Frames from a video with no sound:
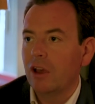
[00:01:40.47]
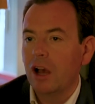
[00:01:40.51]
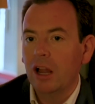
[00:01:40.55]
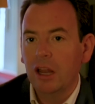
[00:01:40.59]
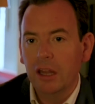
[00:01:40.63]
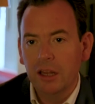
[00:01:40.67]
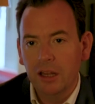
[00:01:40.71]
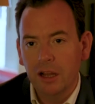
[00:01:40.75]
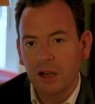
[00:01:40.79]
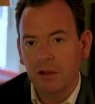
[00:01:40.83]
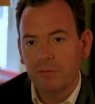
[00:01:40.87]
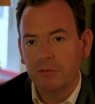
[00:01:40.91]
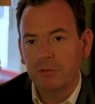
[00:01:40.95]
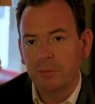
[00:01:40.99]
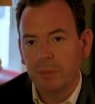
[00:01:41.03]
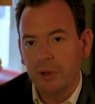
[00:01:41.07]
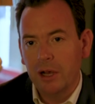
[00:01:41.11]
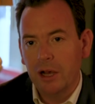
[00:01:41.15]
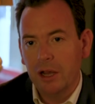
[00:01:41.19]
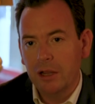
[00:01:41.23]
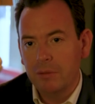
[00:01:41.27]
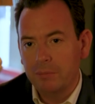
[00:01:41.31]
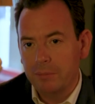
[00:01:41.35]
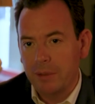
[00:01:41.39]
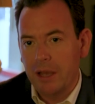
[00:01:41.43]
I loved
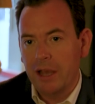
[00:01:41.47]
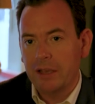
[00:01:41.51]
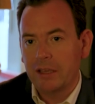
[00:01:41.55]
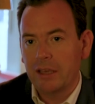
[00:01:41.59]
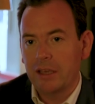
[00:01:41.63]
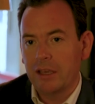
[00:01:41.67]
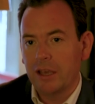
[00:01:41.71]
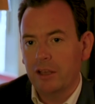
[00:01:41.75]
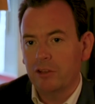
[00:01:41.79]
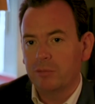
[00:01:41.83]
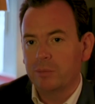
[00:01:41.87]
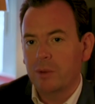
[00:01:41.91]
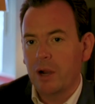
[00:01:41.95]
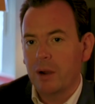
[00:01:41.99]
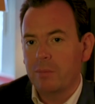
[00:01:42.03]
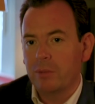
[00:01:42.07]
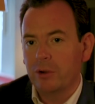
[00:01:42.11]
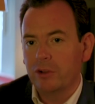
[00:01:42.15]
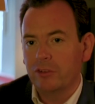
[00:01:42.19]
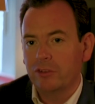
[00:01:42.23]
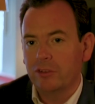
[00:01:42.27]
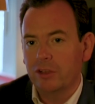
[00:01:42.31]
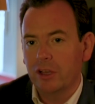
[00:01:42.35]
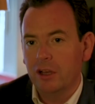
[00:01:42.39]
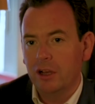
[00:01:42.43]
Barton Bank against
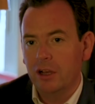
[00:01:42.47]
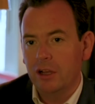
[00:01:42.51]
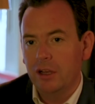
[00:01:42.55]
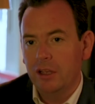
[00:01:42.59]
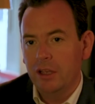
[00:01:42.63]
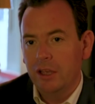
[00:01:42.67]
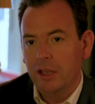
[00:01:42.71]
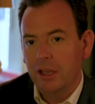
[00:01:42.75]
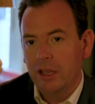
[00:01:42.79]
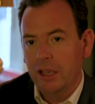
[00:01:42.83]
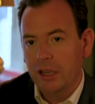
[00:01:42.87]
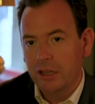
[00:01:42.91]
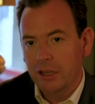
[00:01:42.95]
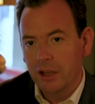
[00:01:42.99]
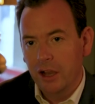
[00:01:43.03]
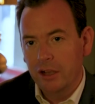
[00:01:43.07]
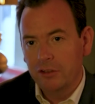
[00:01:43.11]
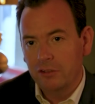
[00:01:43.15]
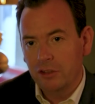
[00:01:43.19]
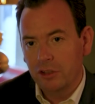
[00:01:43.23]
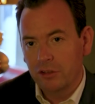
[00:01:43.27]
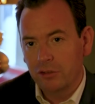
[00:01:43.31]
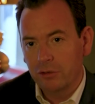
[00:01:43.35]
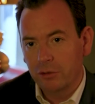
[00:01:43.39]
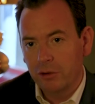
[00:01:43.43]
Bradbury Star in
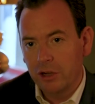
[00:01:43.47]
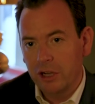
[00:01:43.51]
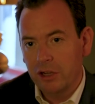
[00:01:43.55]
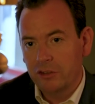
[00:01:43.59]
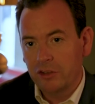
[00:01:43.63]
'93,